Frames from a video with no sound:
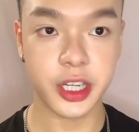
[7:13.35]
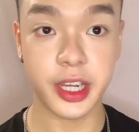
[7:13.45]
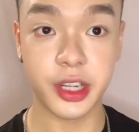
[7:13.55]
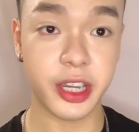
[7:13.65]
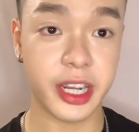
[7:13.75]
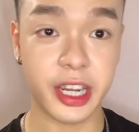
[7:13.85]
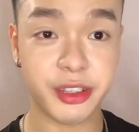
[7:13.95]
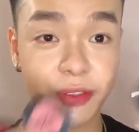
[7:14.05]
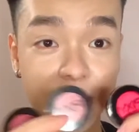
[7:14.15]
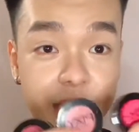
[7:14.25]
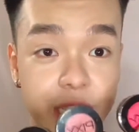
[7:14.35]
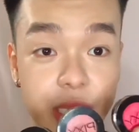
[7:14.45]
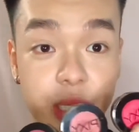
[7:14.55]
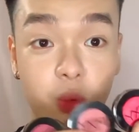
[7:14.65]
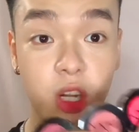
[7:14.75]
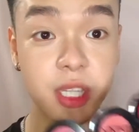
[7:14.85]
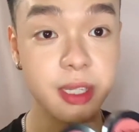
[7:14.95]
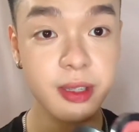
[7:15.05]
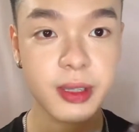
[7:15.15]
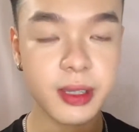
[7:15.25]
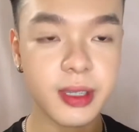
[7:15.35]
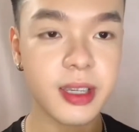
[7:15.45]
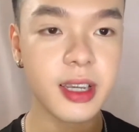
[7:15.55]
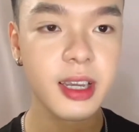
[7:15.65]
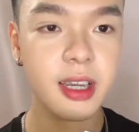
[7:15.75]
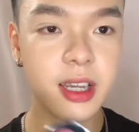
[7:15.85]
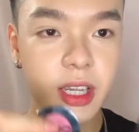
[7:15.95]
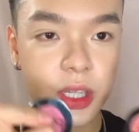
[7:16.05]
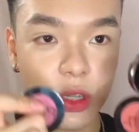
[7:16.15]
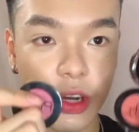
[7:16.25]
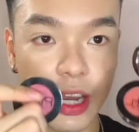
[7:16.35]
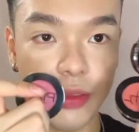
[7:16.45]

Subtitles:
and you can actually find these in Watson's. So I have